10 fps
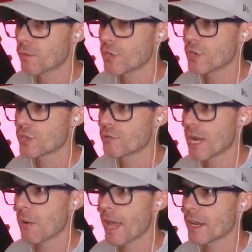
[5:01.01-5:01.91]
We should
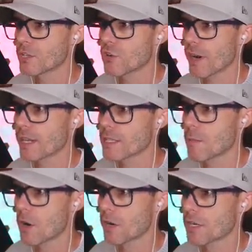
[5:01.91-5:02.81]
go ahead and try and get
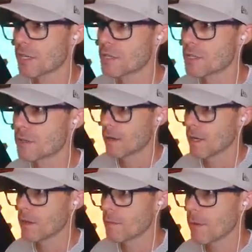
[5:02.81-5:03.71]
some odd onions.
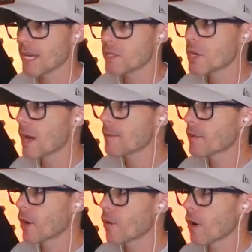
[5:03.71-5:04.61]
In the meantime,
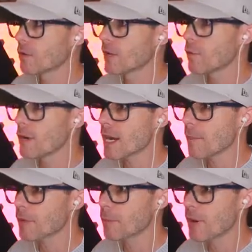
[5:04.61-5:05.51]
though, I'll give him a
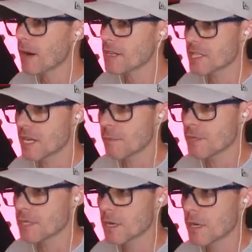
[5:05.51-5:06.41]
couple of
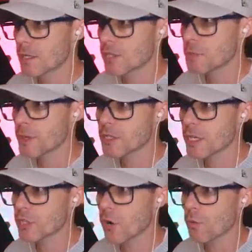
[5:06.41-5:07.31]
parsnips, just because
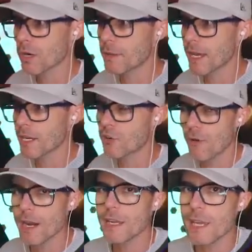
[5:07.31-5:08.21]
I don't want him getting
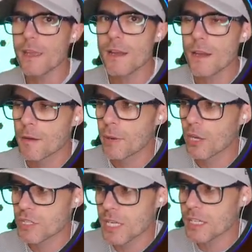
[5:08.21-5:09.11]
cranky,
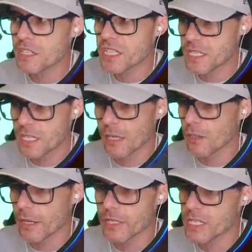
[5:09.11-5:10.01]
because he can
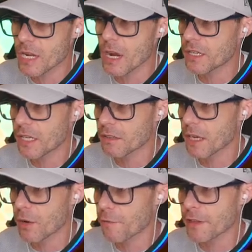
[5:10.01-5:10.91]
still, like, start
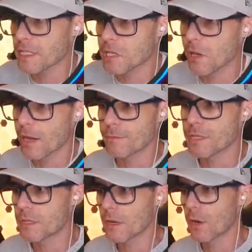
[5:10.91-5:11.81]
killing off other
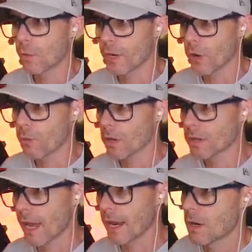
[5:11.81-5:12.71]
slimes. We don't
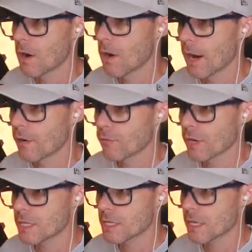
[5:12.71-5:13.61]
want that. High
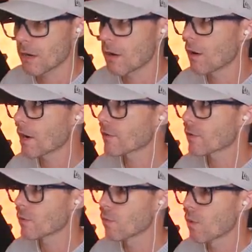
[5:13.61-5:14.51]
risk, high
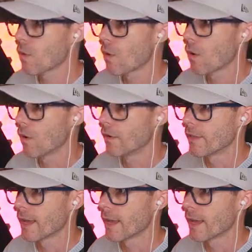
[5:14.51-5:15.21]
reward.